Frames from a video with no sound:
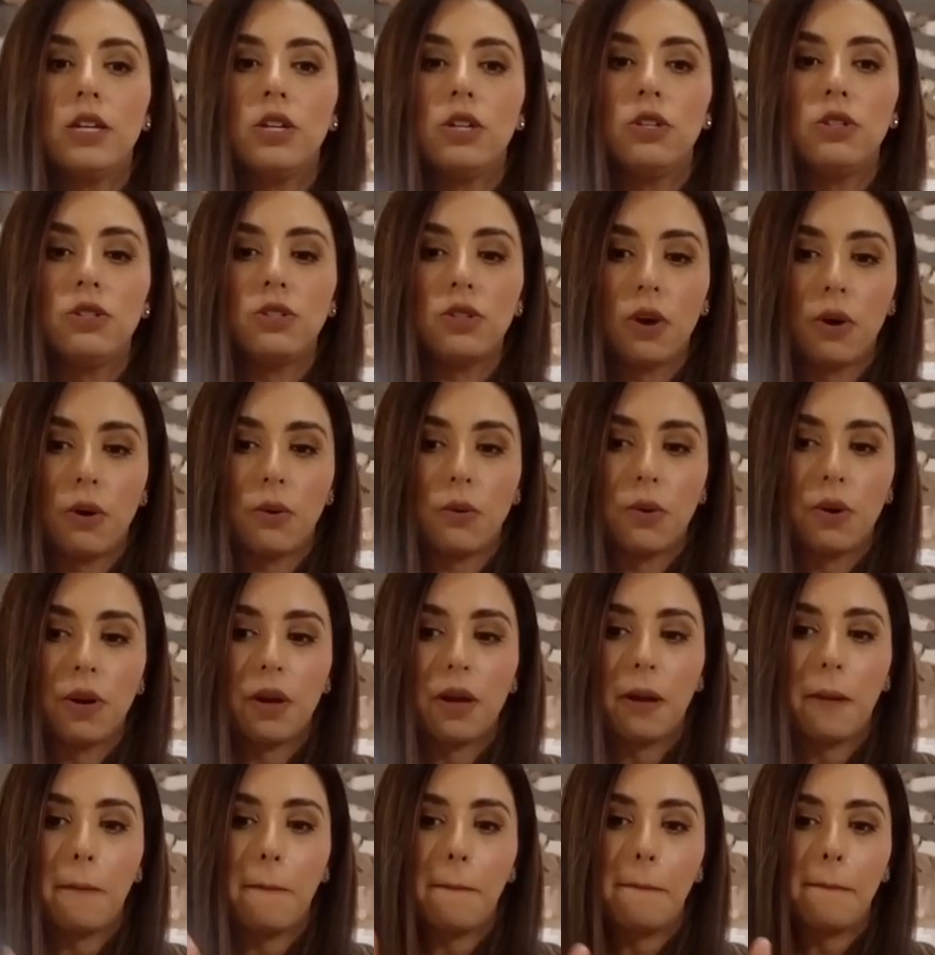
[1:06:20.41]
So
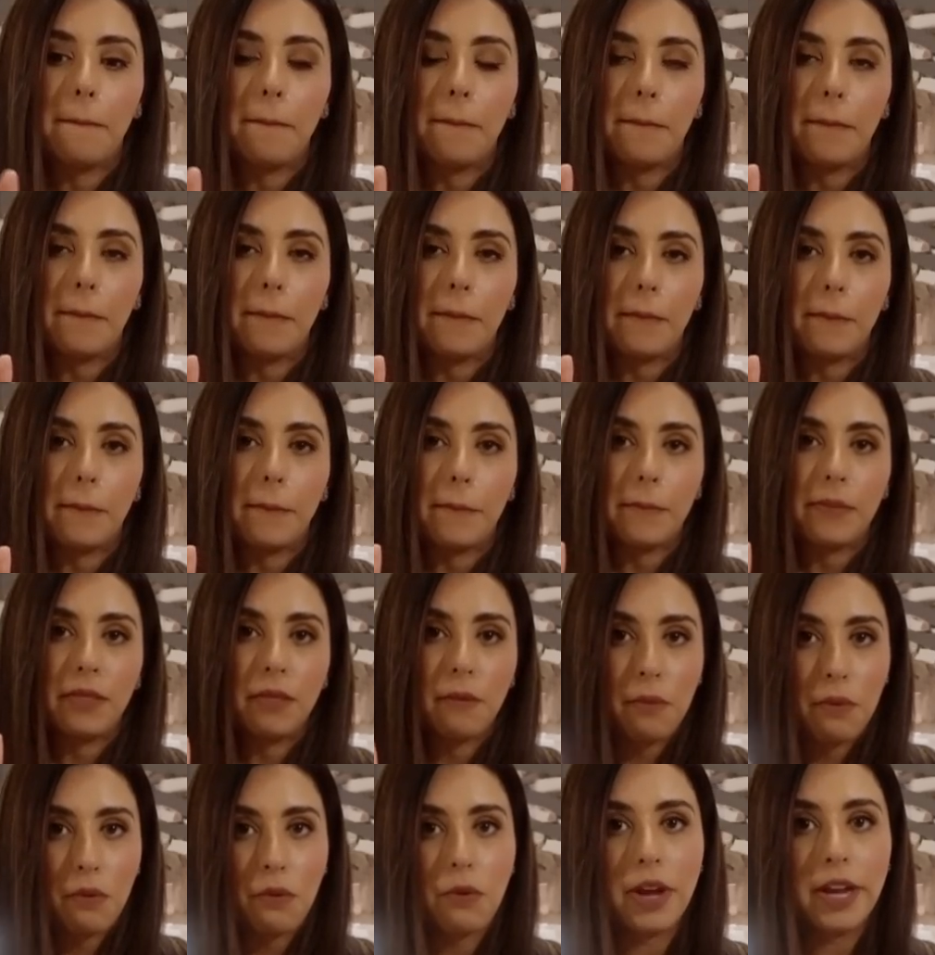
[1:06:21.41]

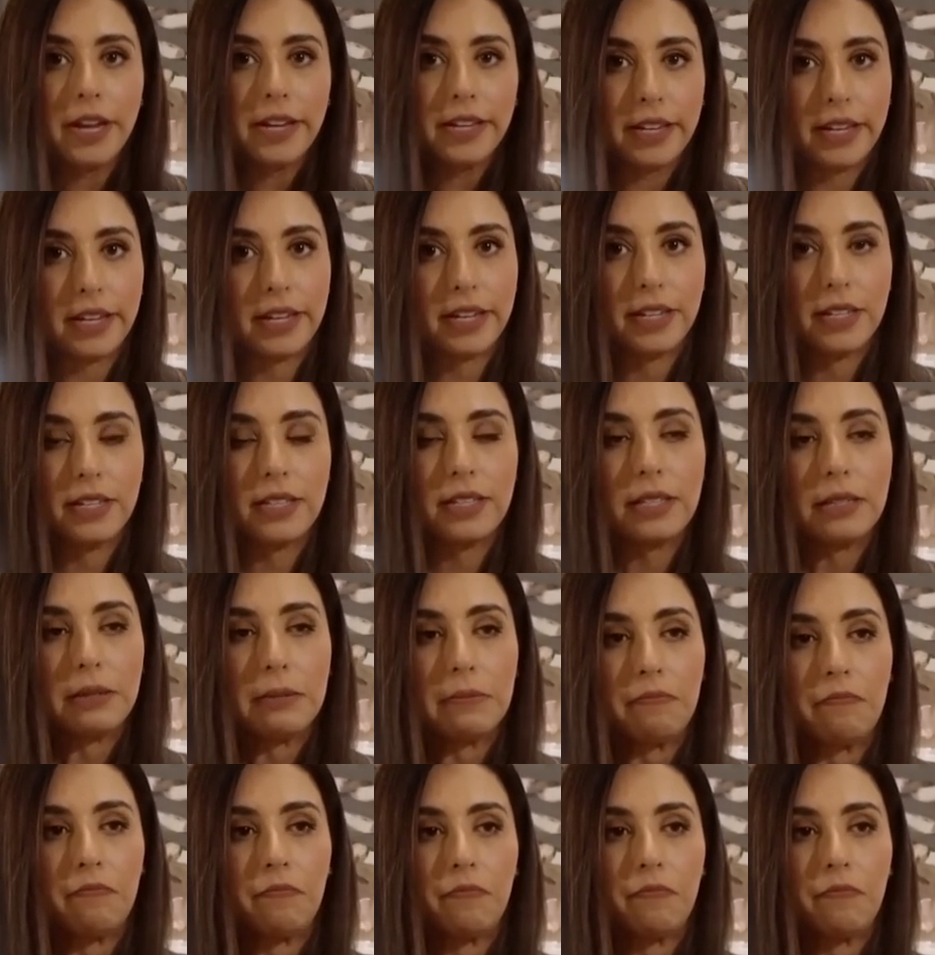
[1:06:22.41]
the point is,